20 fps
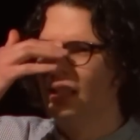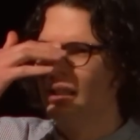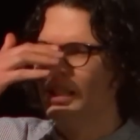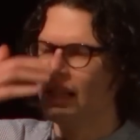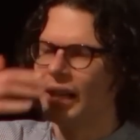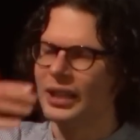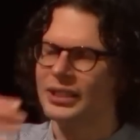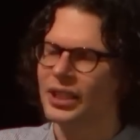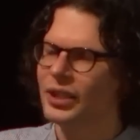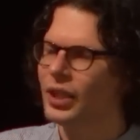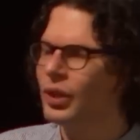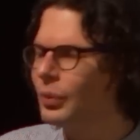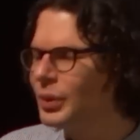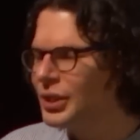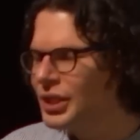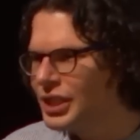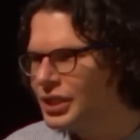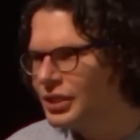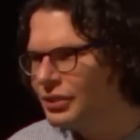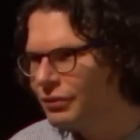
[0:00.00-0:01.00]
I don't know which
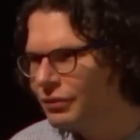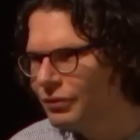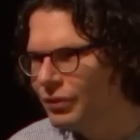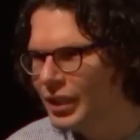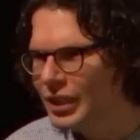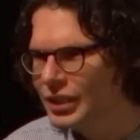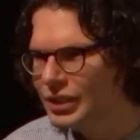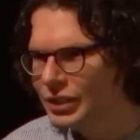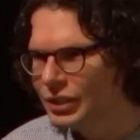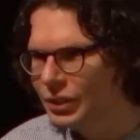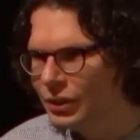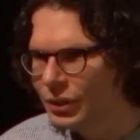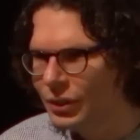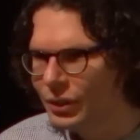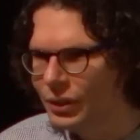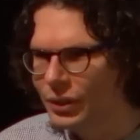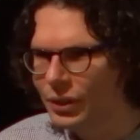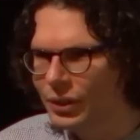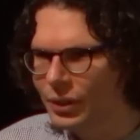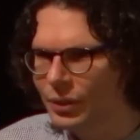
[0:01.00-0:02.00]
is first
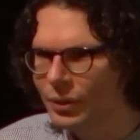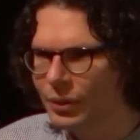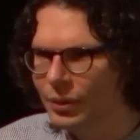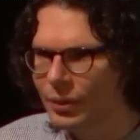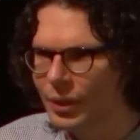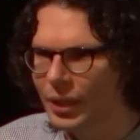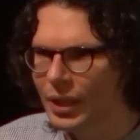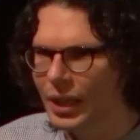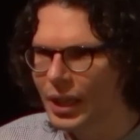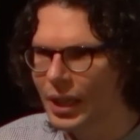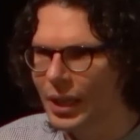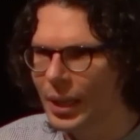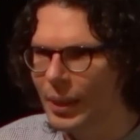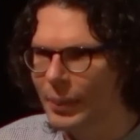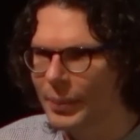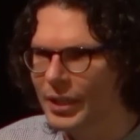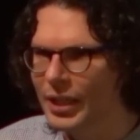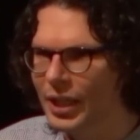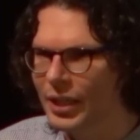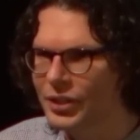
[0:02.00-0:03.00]
or, I
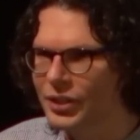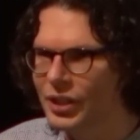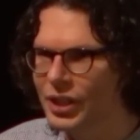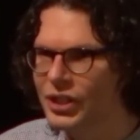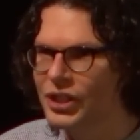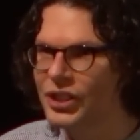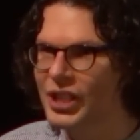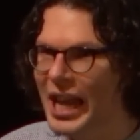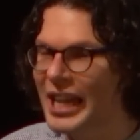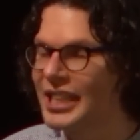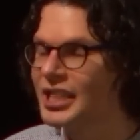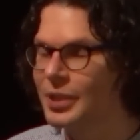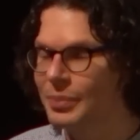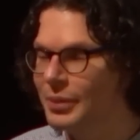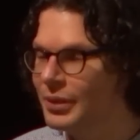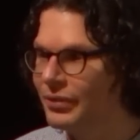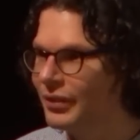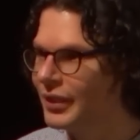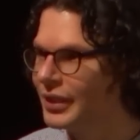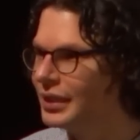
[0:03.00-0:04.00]
mean, it just had to be
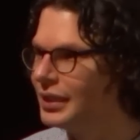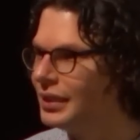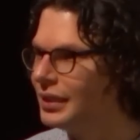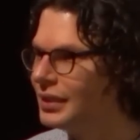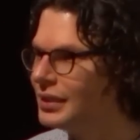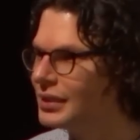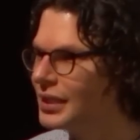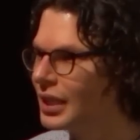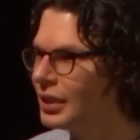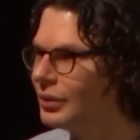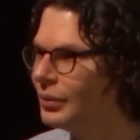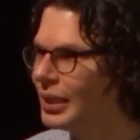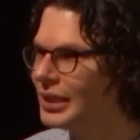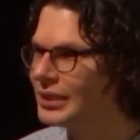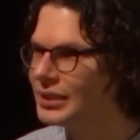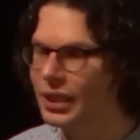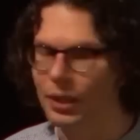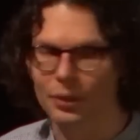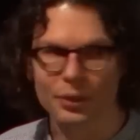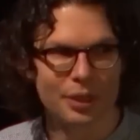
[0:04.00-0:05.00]
funny because otherwise
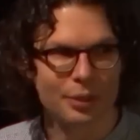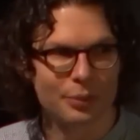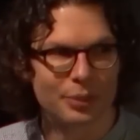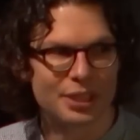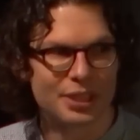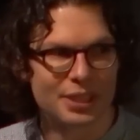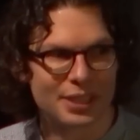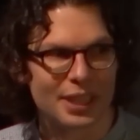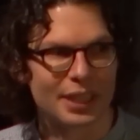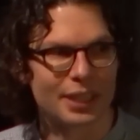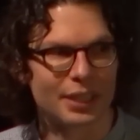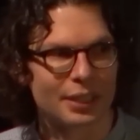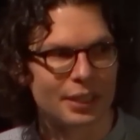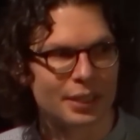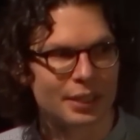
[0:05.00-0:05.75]
the whole thing would stink.